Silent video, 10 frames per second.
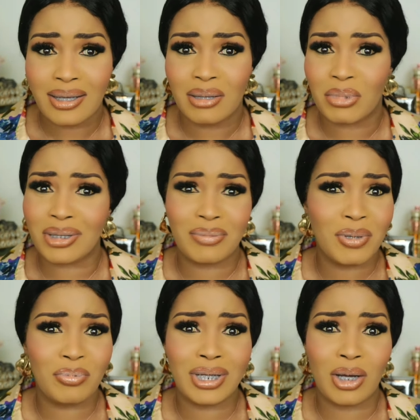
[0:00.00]
Because
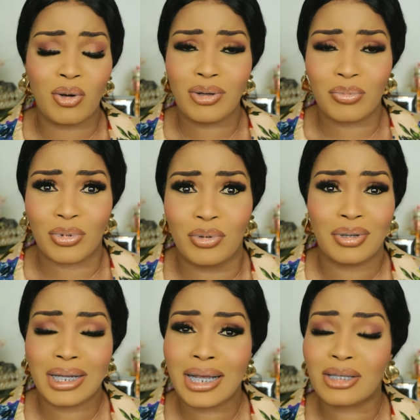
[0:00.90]
people are horrible.
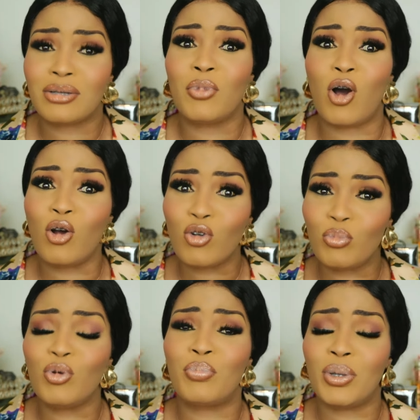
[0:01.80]
There are some
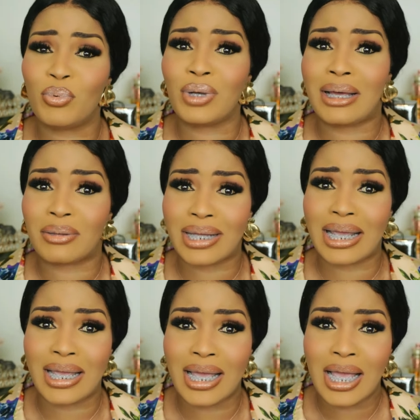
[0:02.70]
horrible people out there.